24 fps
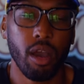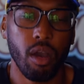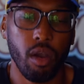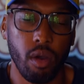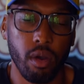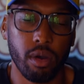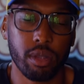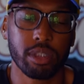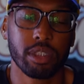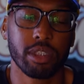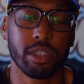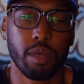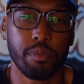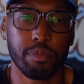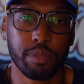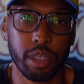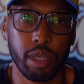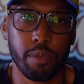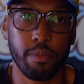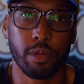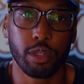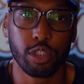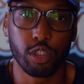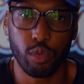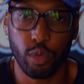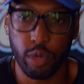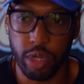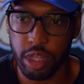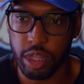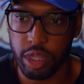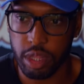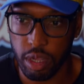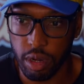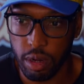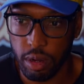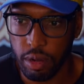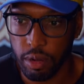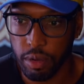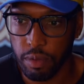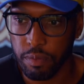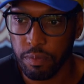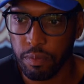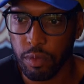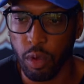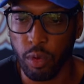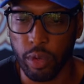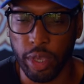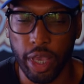on September 23rd.
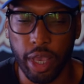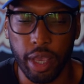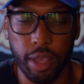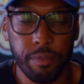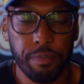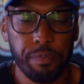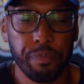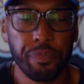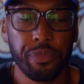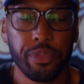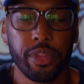Okay?